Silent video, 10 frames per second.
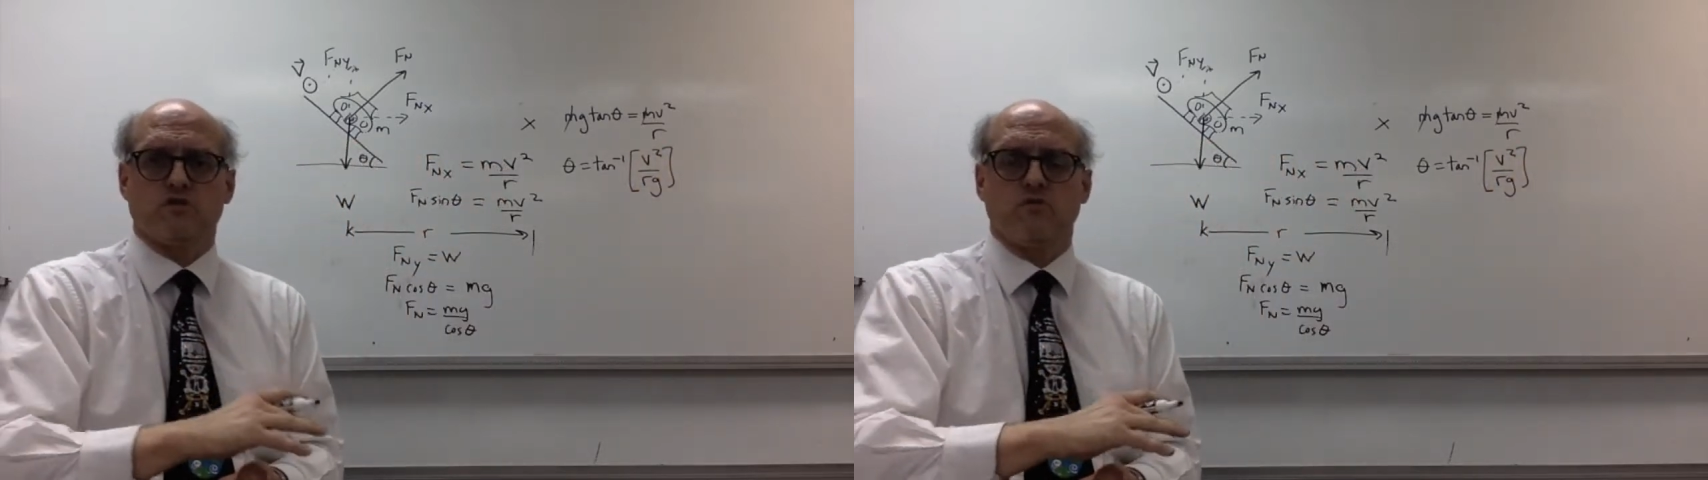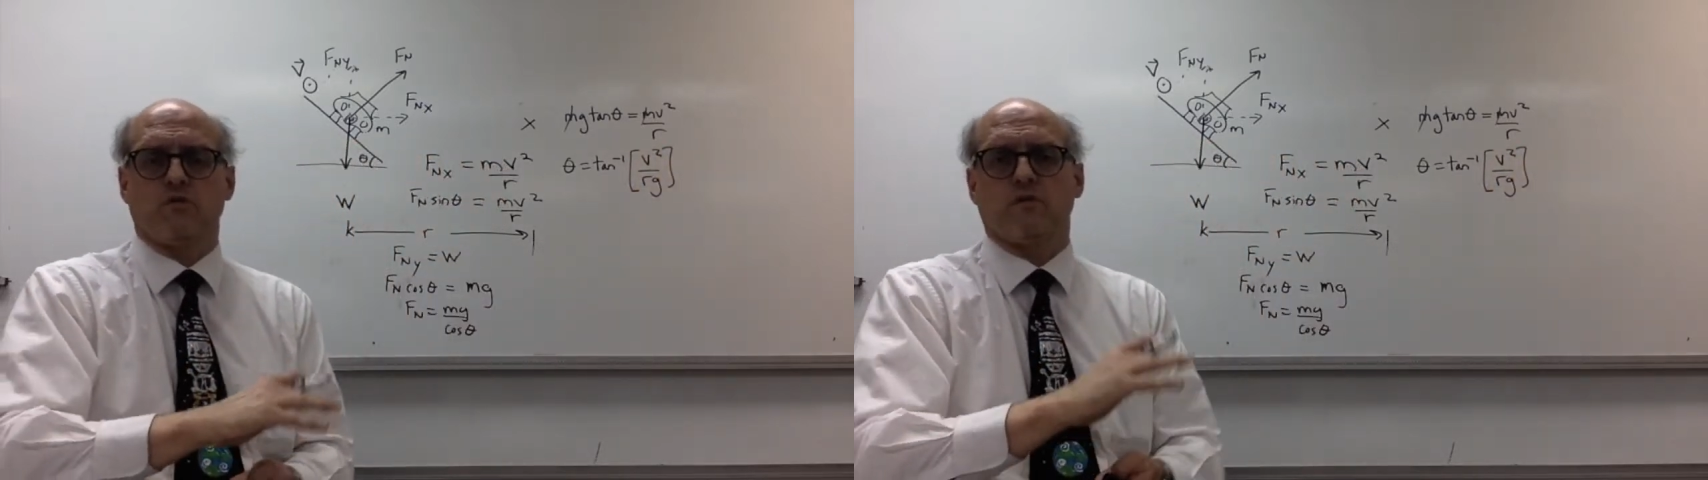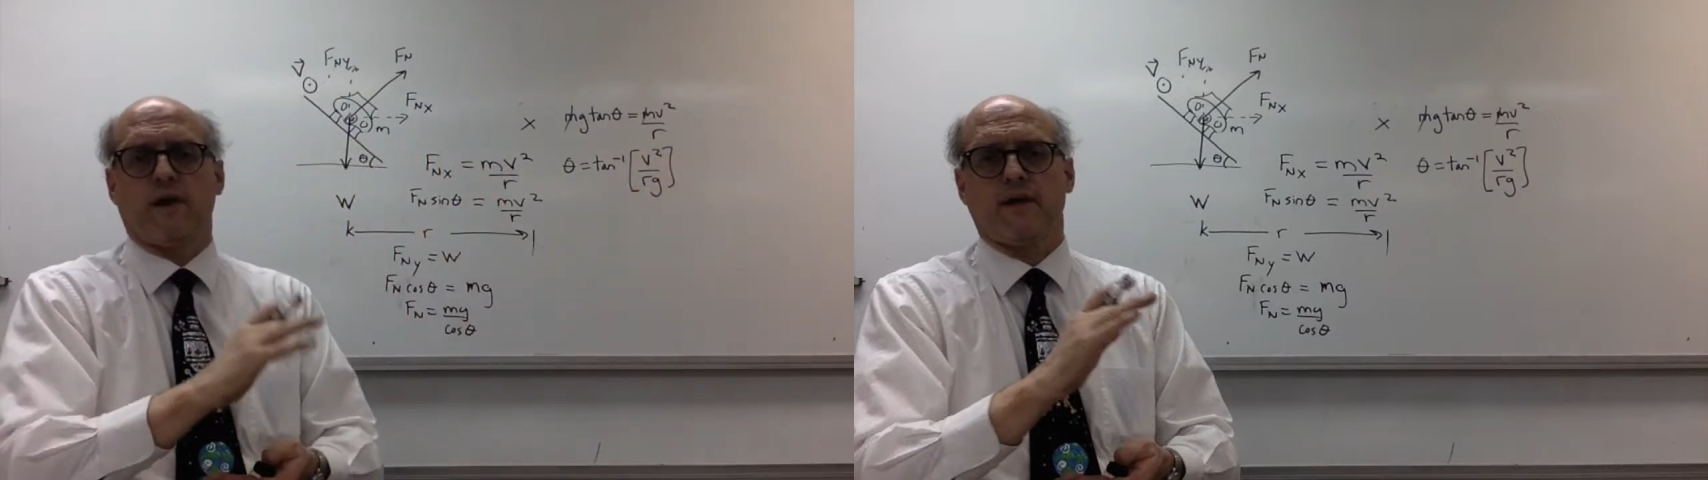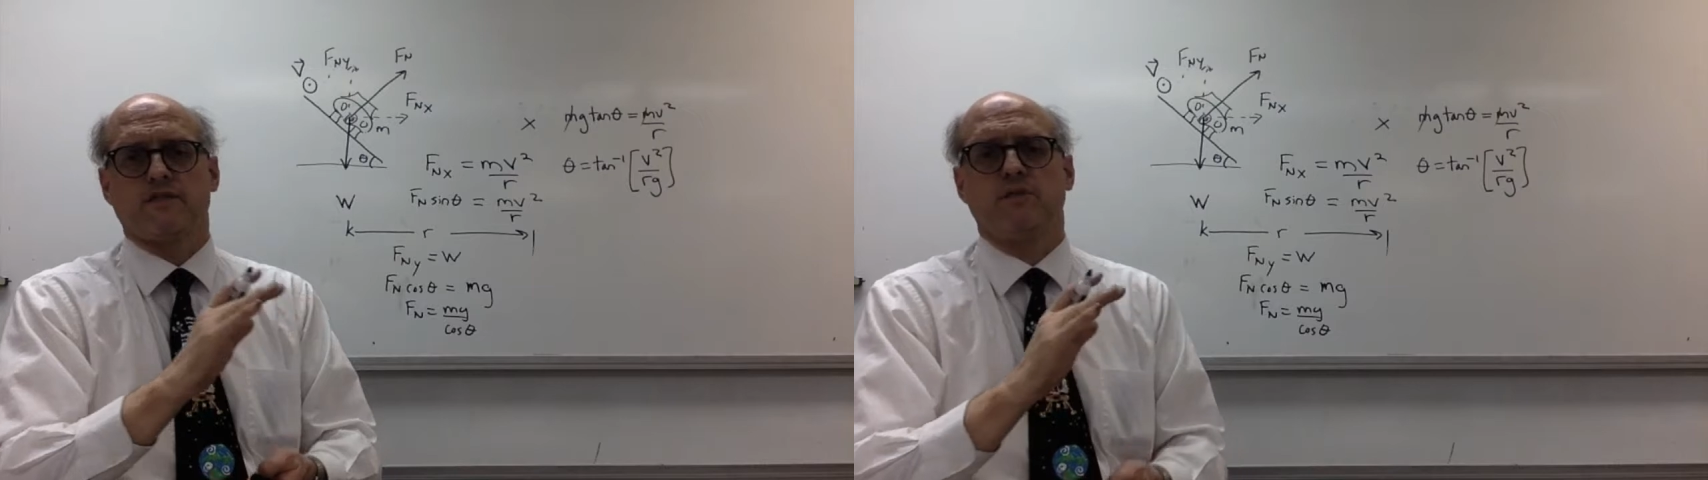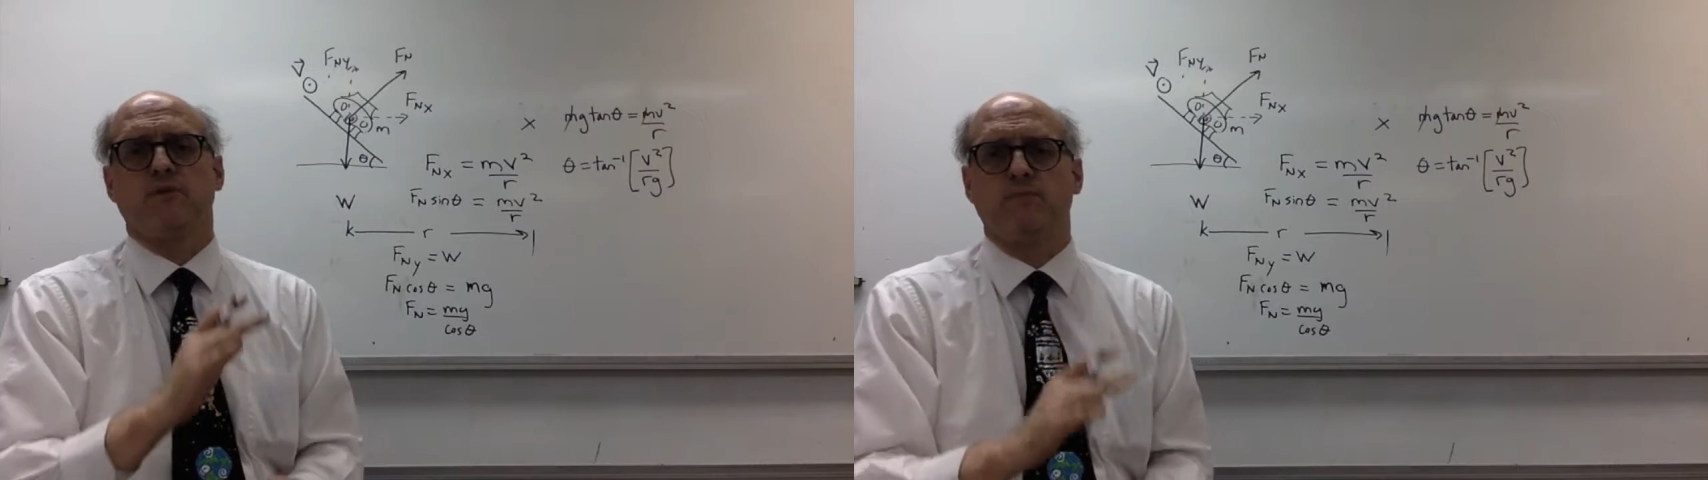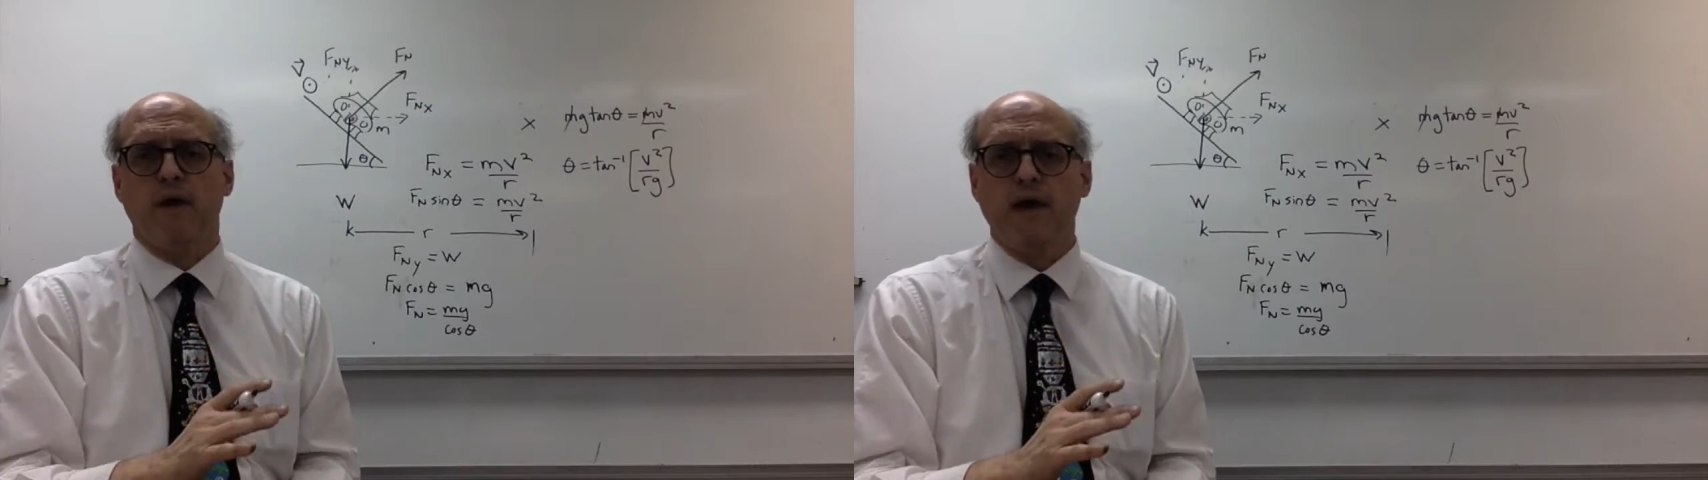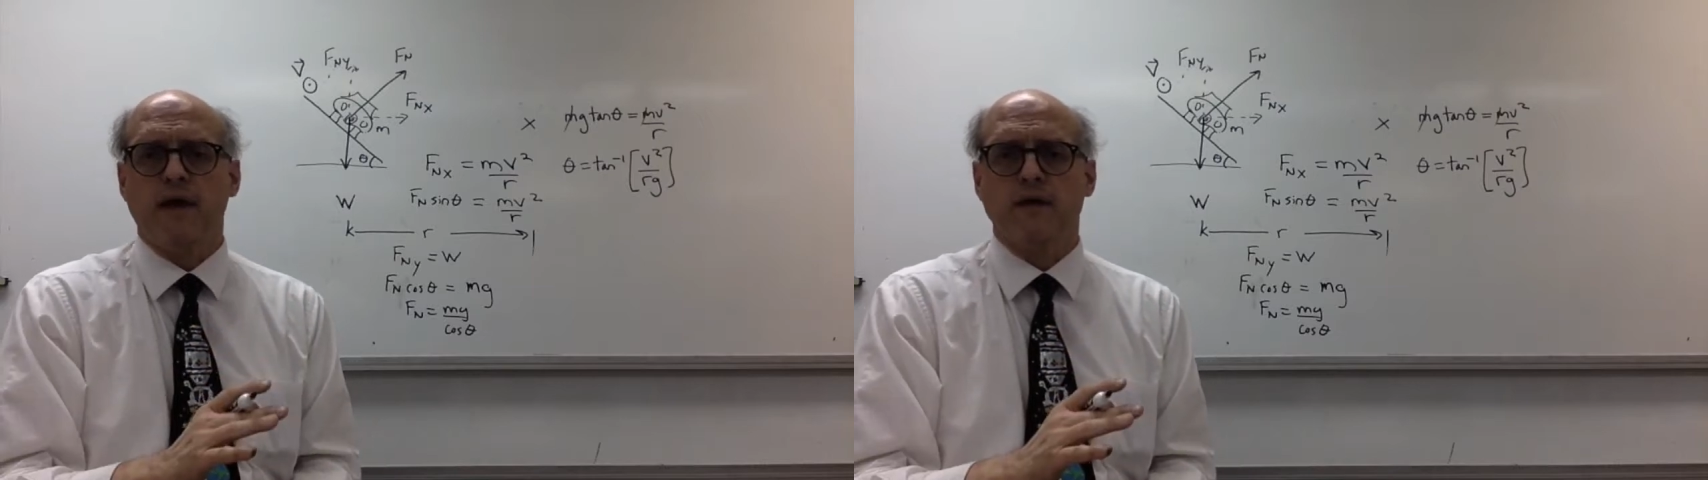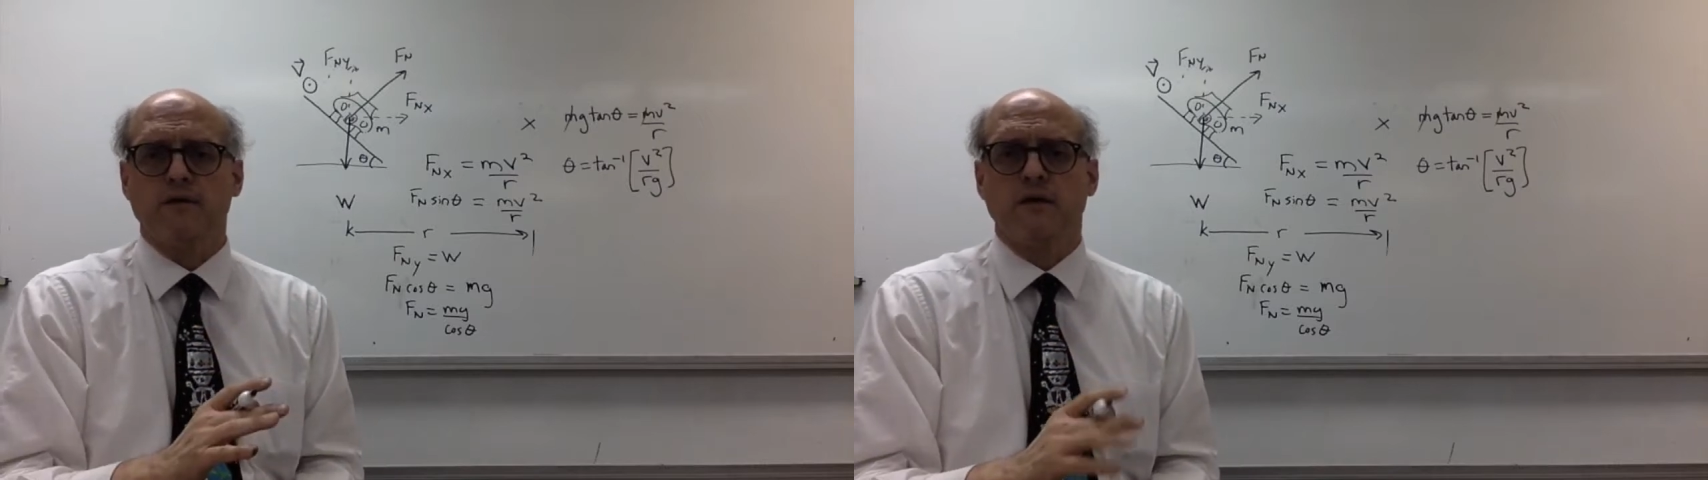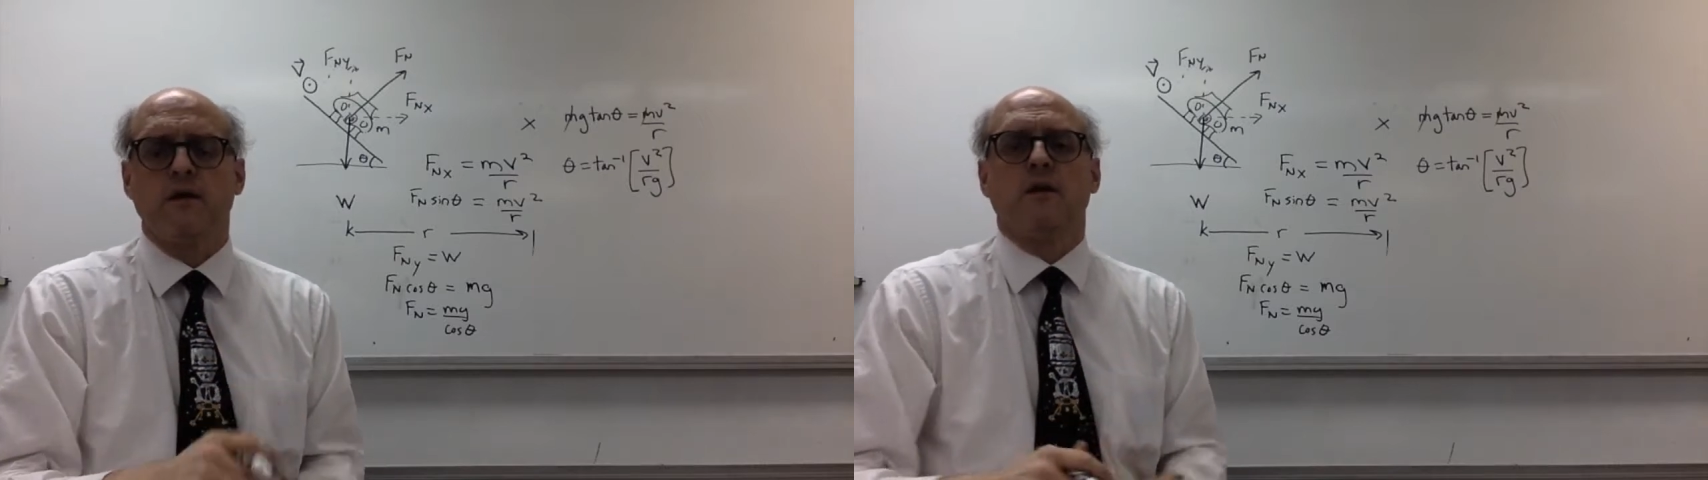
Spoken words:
corner has to be banked